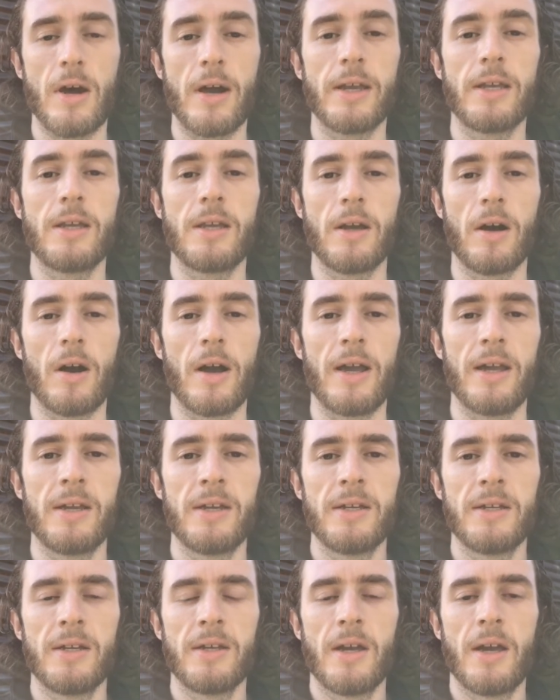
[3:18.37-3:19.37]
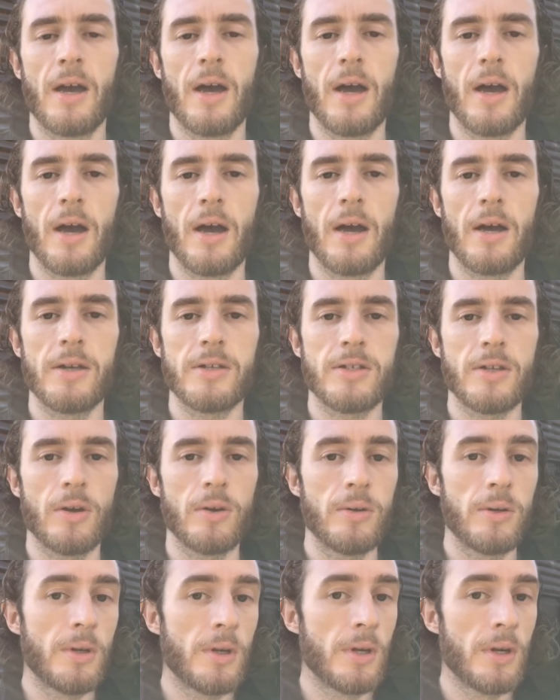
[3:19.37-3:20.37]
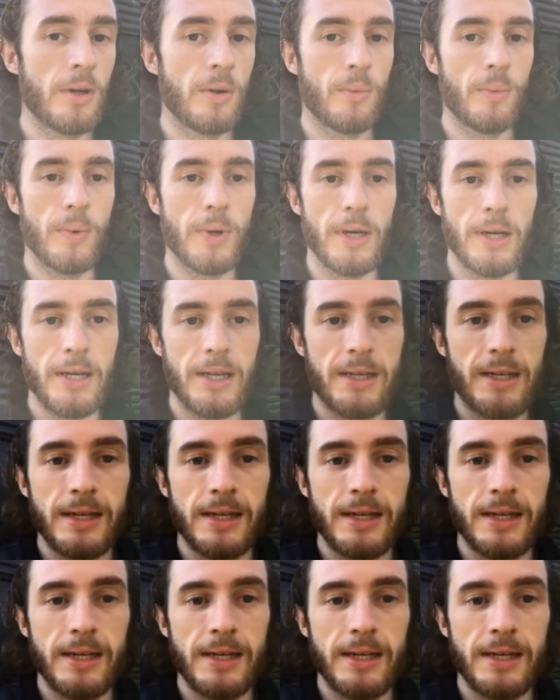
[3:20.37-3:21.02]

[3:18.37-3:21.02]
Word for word: Aikikai. Uh, so we